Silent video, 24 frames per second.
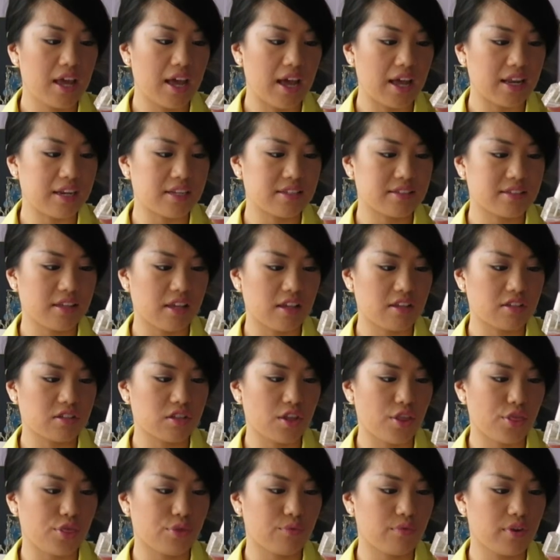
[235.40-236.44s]
And it says
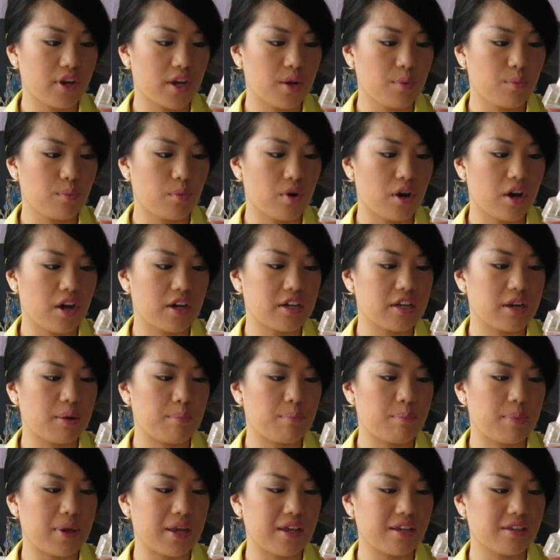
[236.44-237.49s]
3-in-1
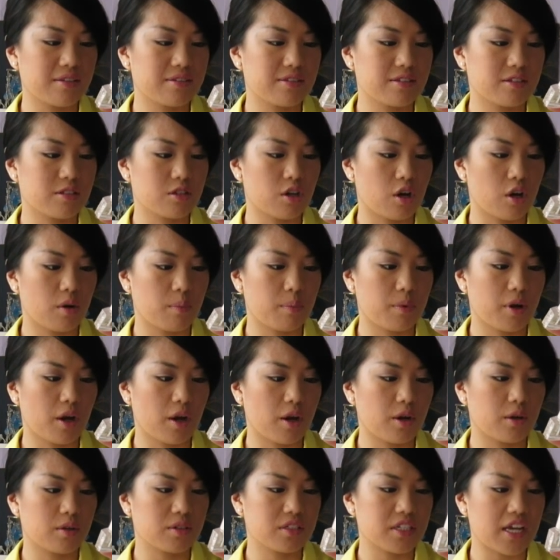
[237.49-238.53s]
base, top
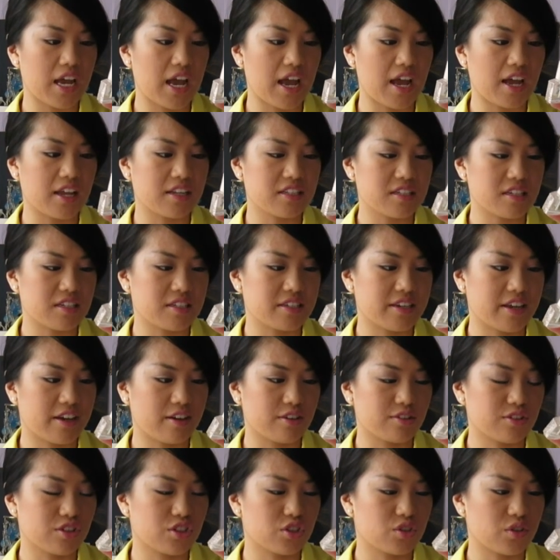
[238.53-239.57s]
coat, and
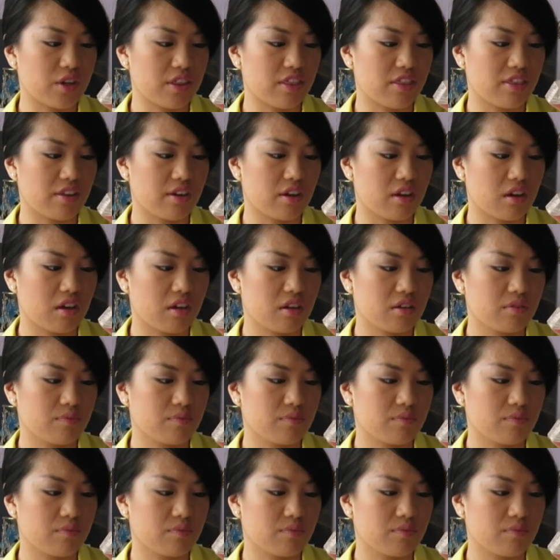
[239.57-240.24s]
nail strengthener.